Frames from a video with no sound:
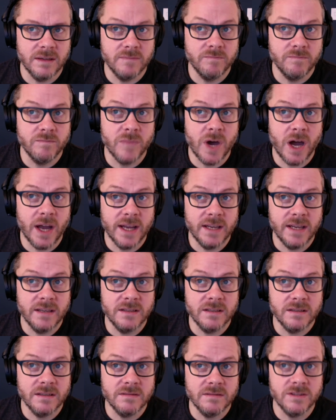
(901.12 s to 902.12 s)

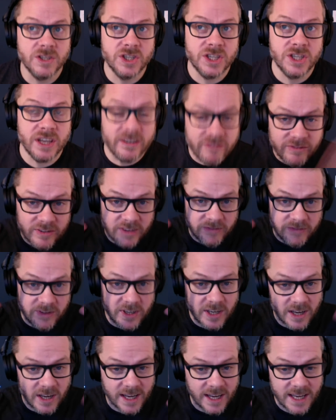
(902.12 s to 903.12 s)
mind shift, if you
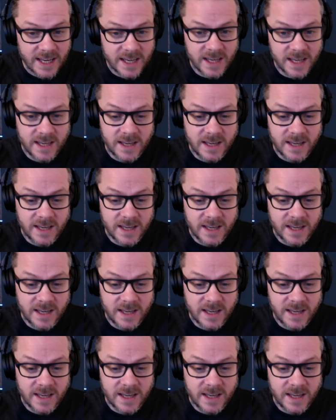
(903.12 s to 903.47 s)
like,